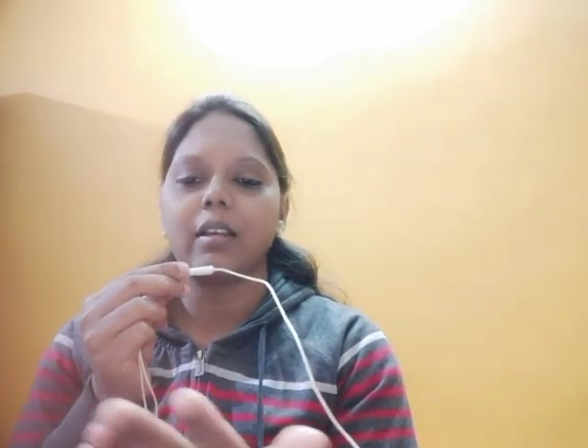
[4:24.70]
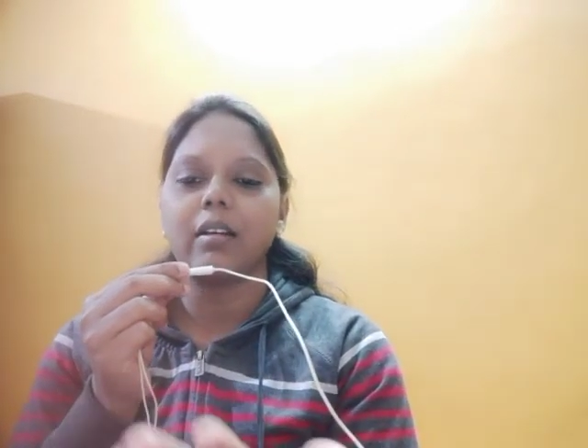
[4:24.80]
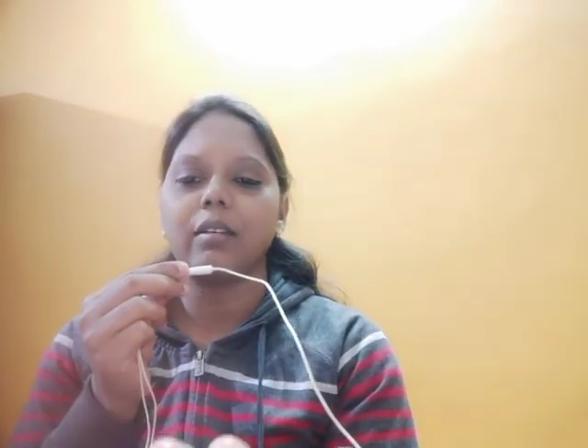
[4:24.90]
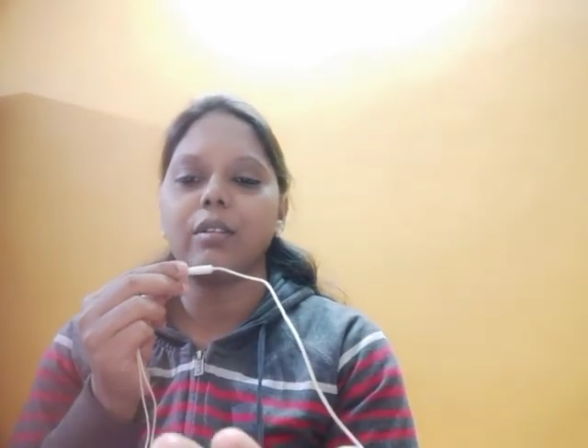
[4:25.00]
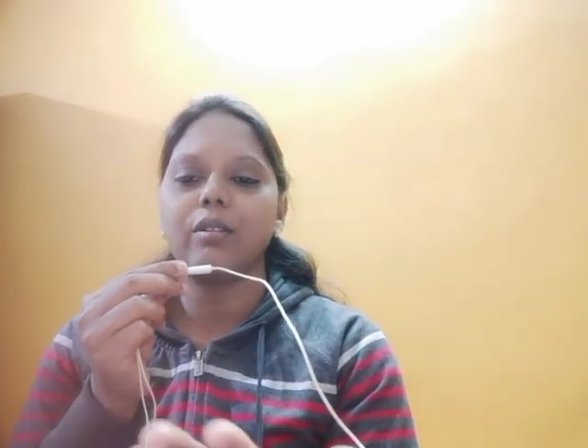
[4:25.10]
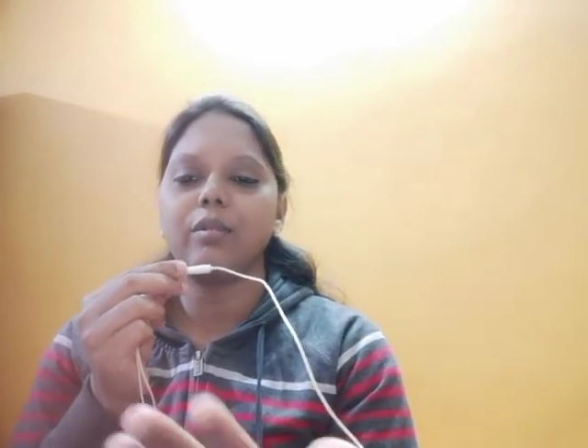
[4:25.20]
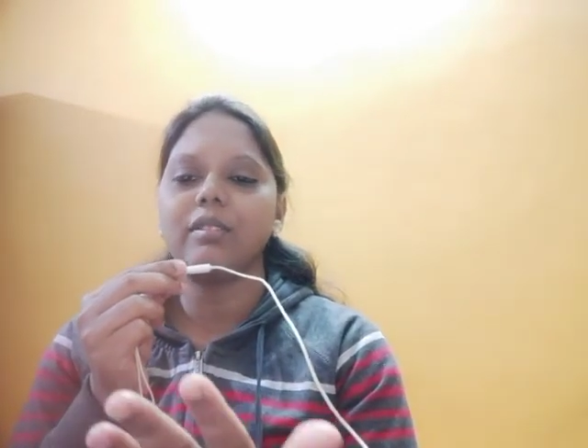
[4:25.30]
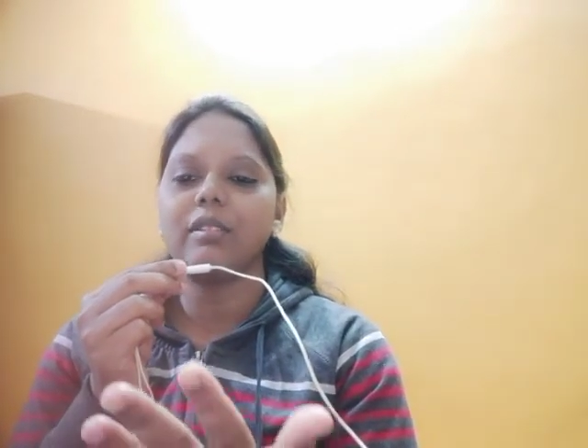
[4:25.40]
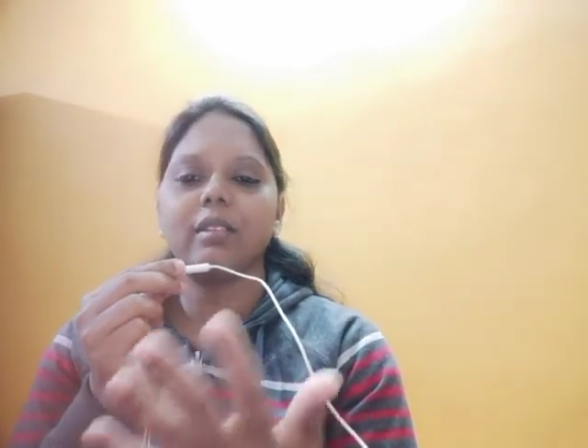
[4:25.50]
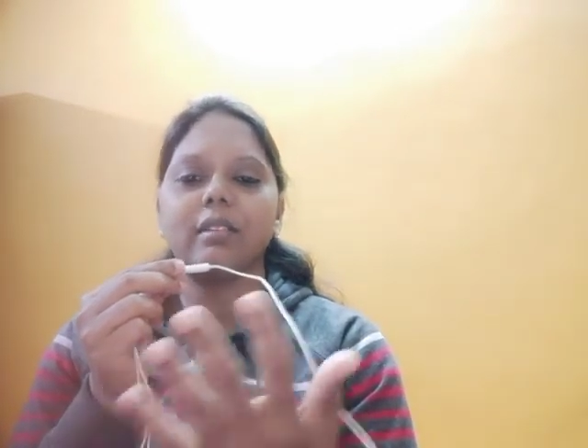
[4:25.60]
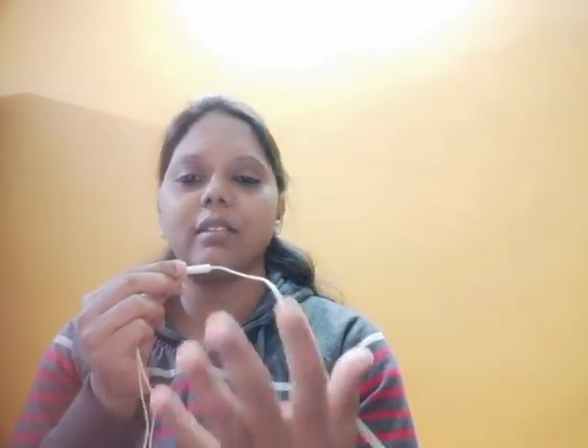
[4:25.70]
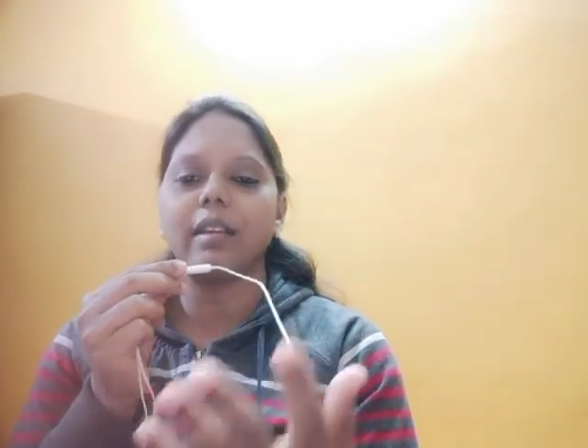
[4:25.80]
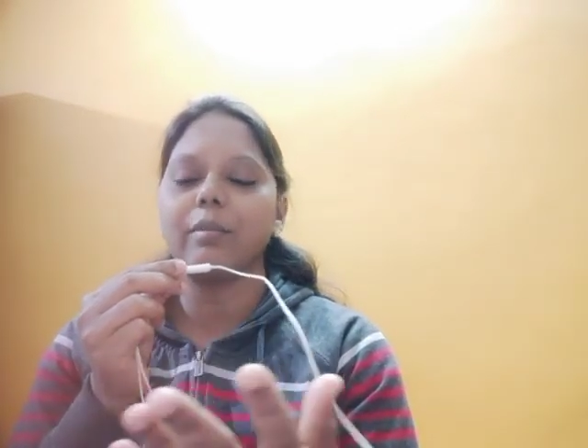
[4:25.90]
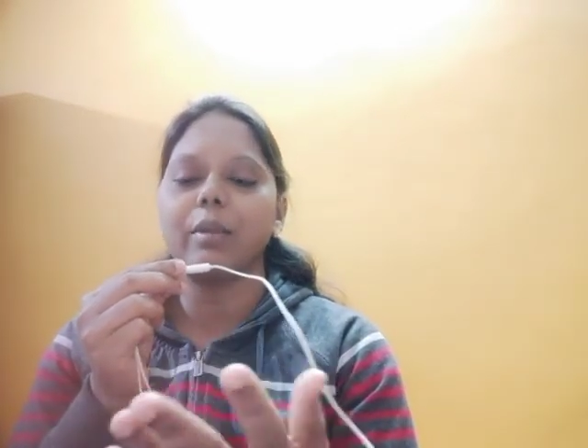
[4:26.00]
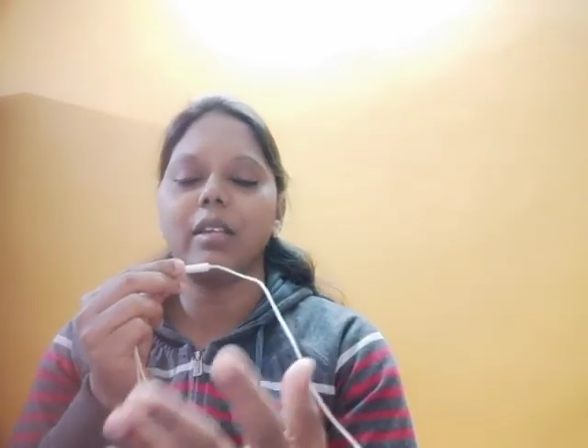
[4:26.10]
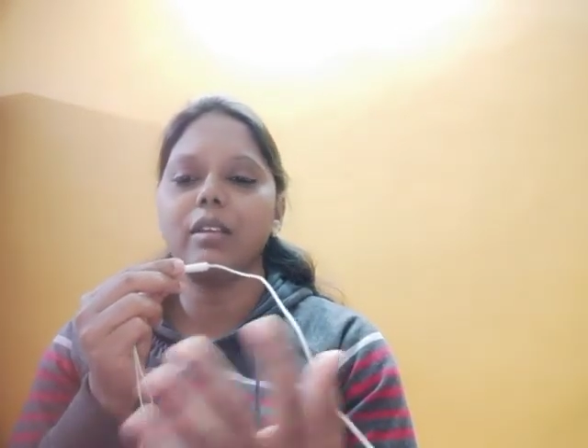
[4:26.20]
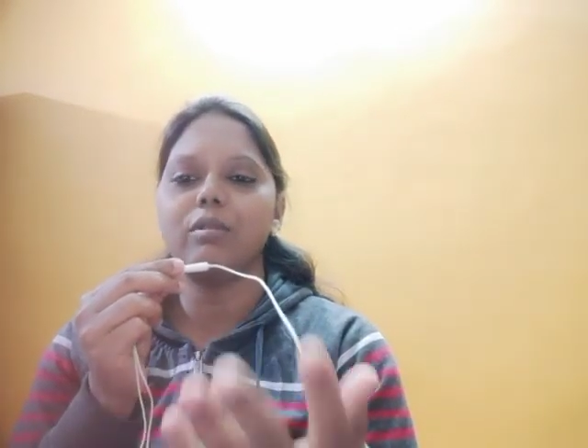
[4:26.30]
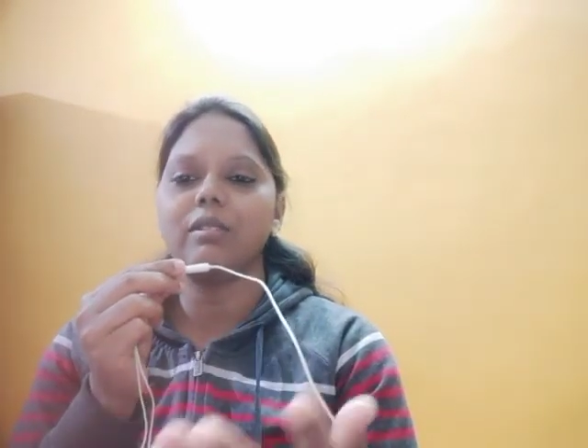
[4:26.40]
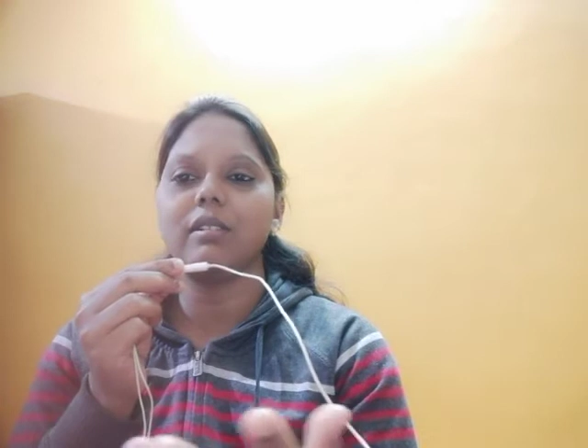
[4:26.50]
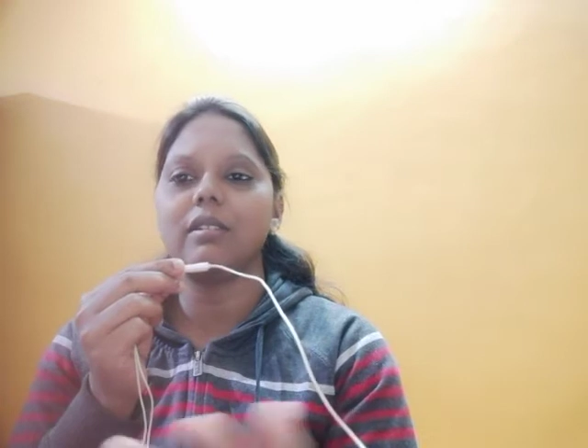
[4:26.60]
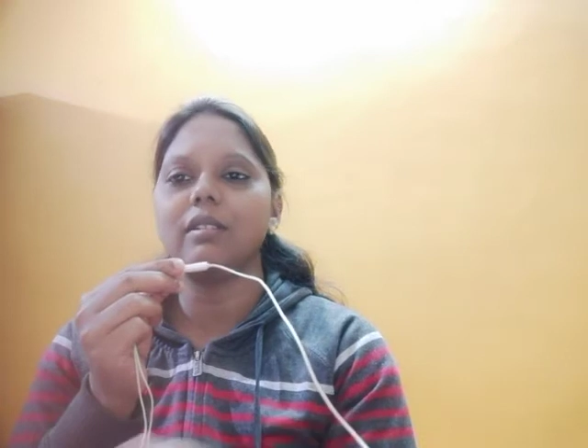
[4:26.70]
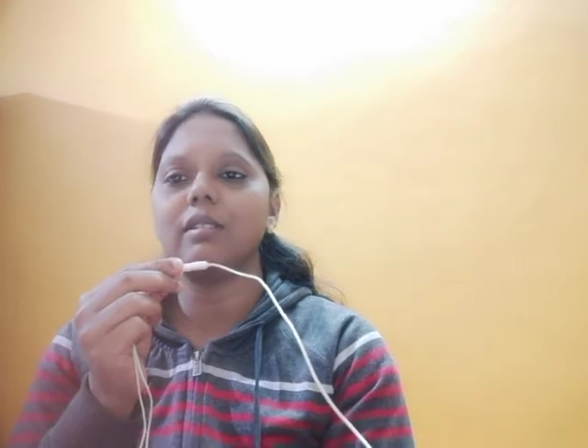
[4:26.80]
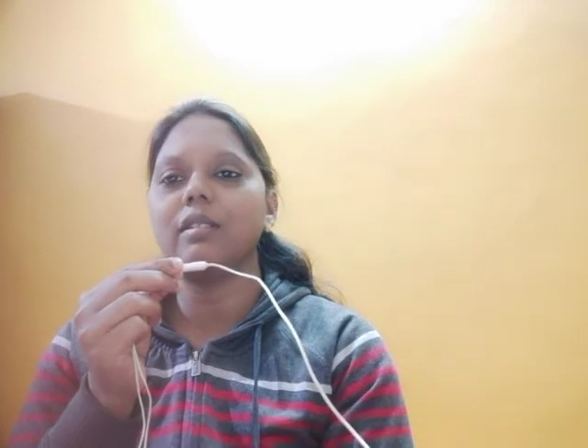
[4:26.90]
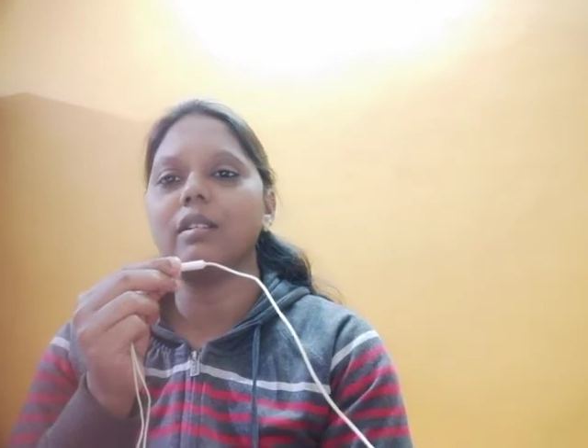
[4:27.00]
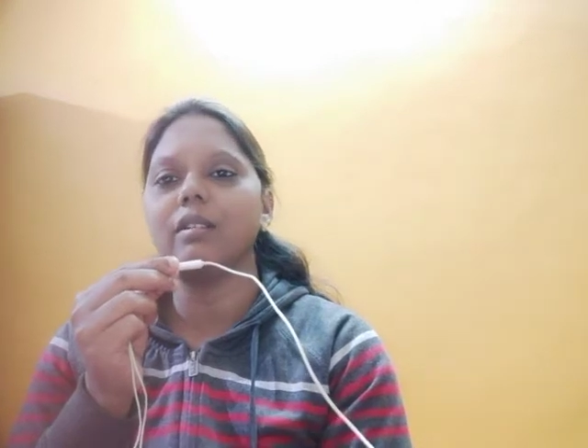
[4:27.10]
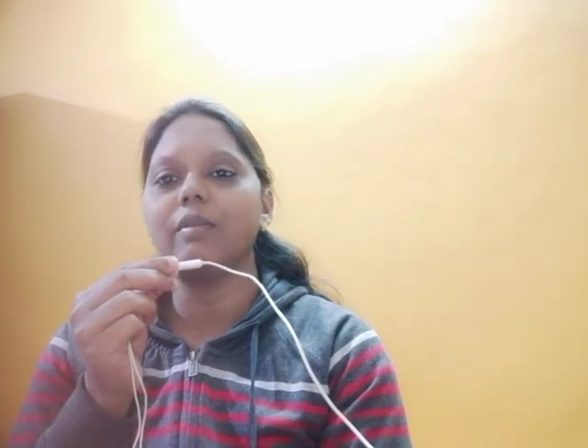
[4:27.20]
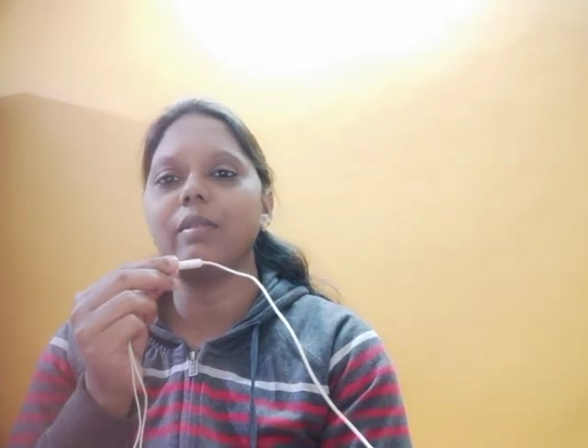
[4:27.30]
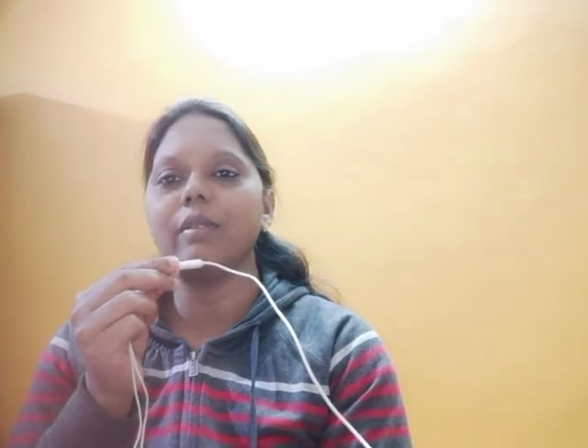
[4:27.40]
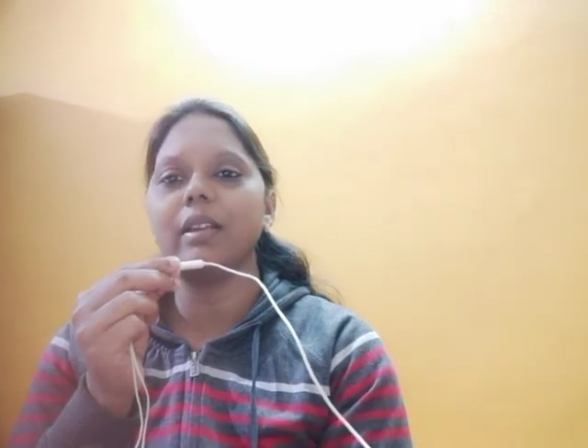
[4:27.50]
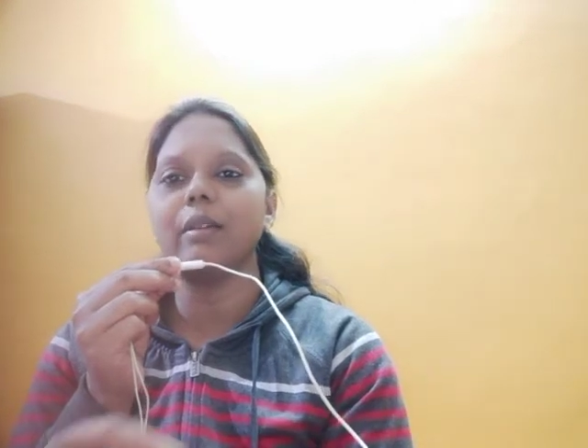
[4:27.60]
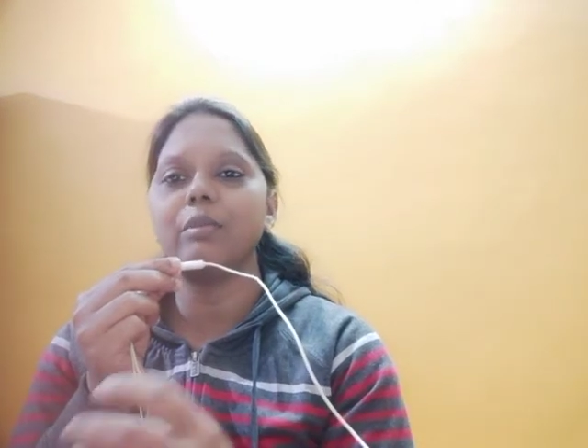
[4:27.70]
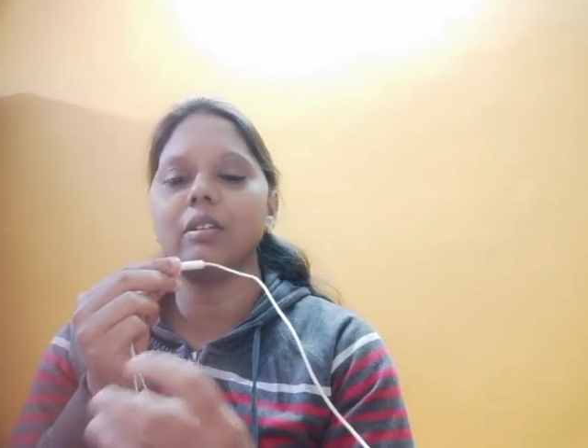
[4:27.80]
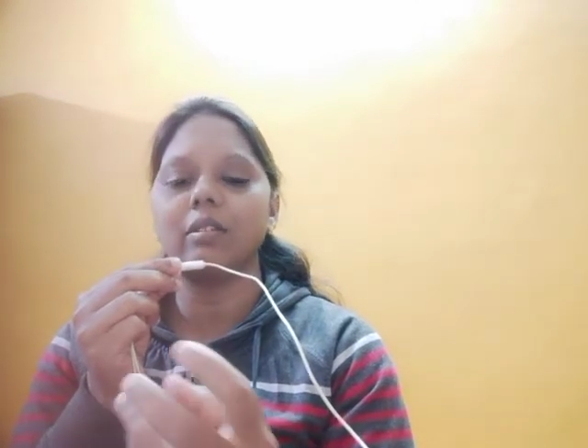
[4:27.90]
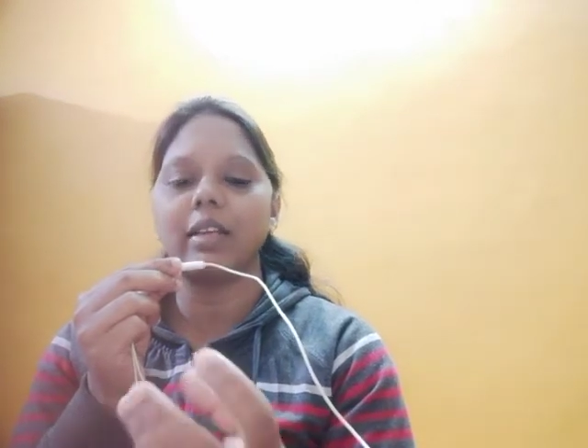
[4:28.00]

universities, like many universities, when we observe,